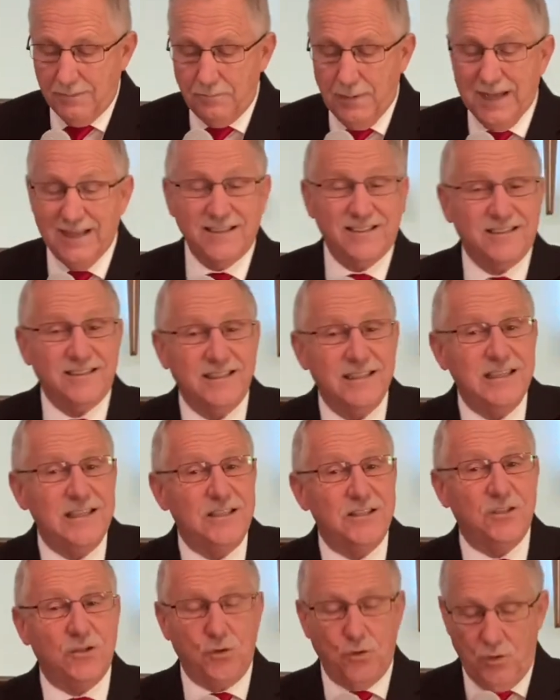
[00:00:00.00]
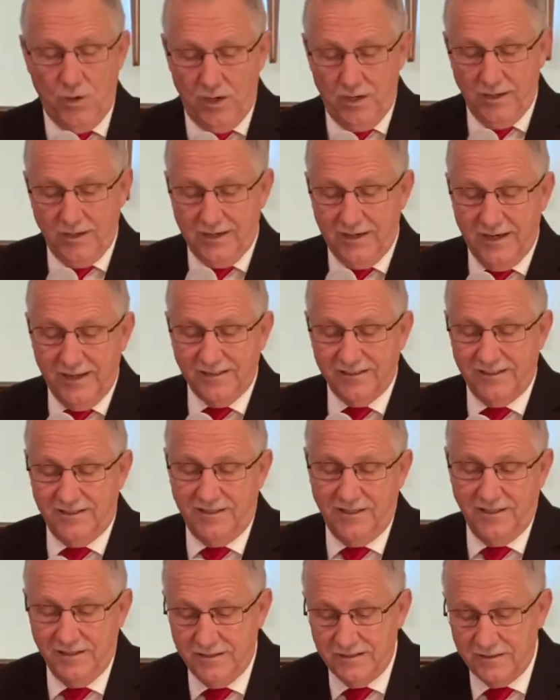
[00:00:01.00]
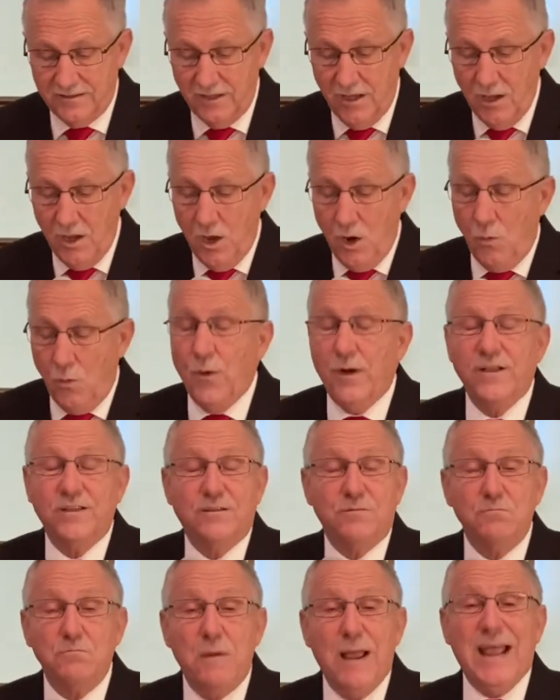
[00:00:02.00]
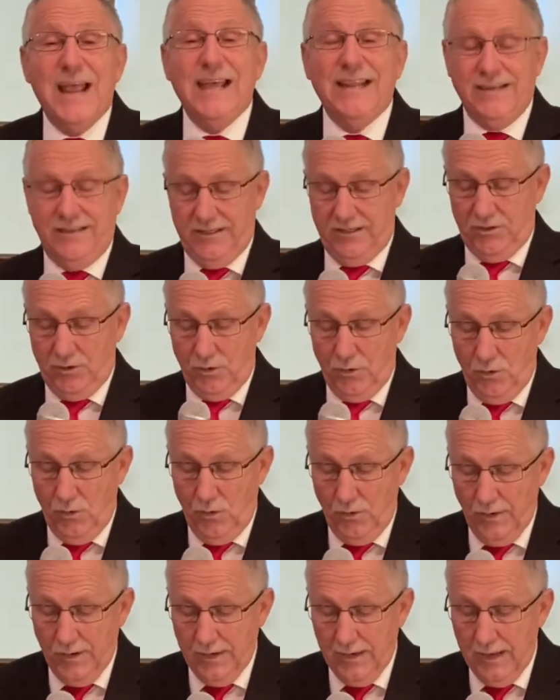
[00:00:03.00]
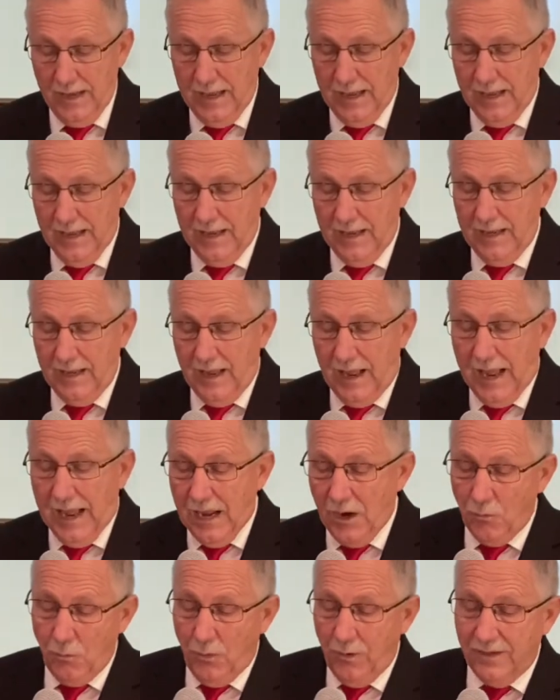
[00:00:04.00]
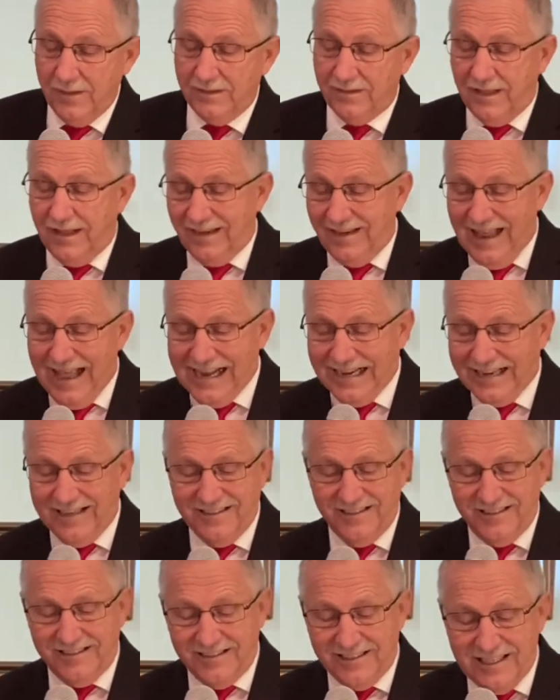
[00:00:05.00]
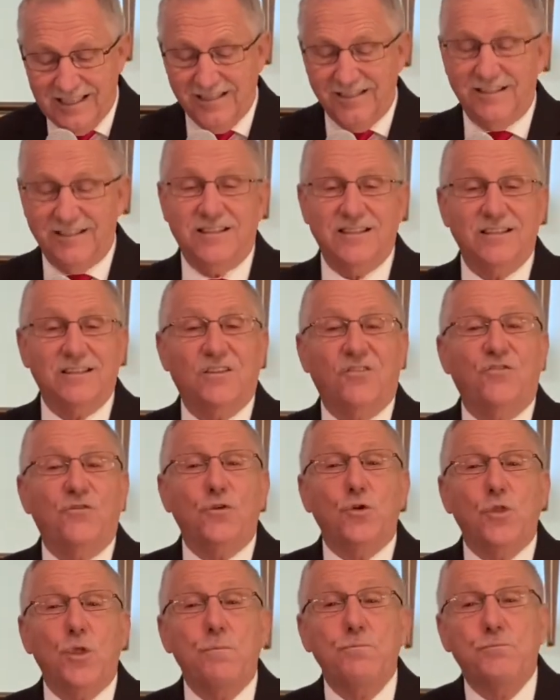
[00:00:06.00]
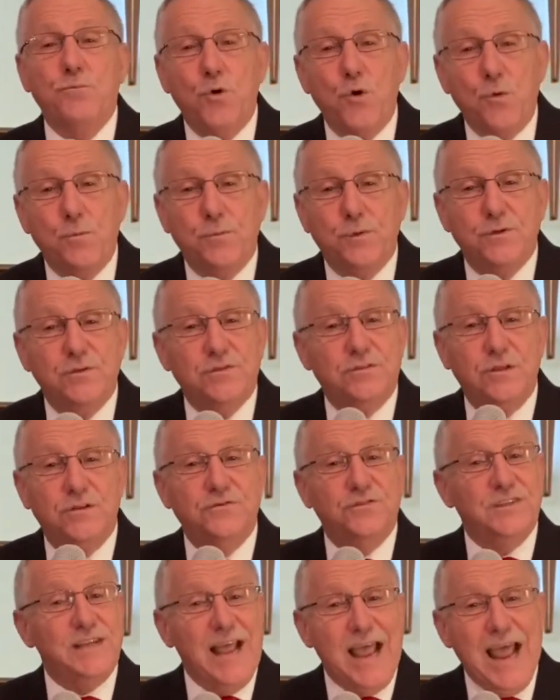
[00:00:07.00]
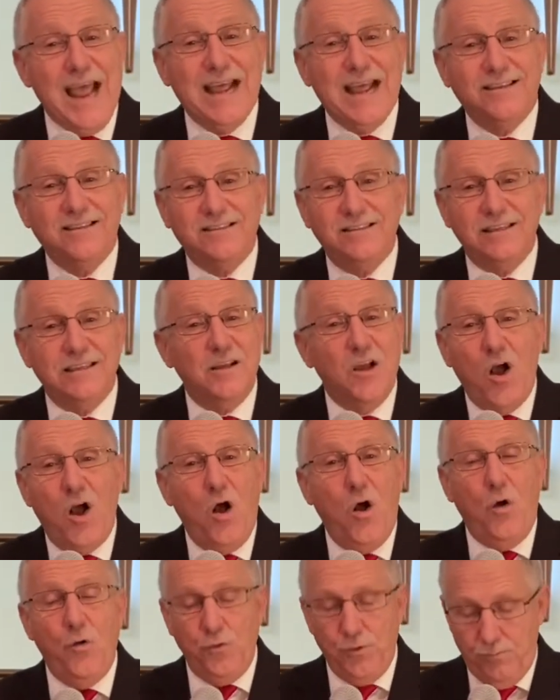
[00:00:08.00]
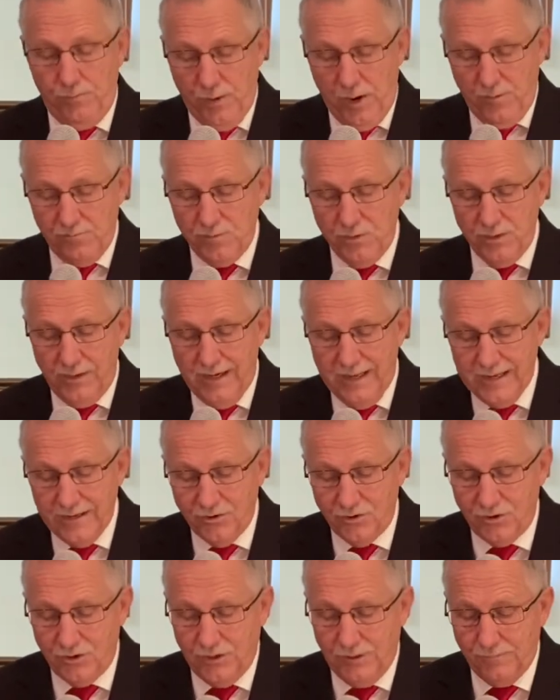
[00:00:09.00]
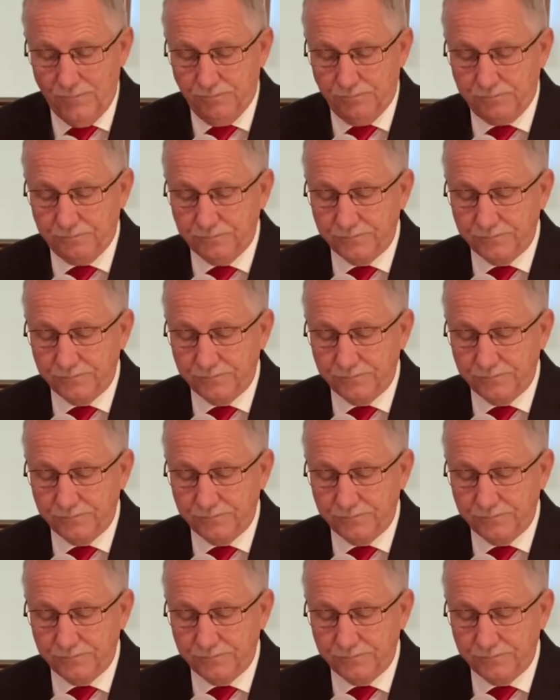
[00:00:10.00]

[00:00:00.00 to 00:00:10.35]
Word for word: by Caesar Augustus, was mandatory and was like a census for the purpose of taxing all the population.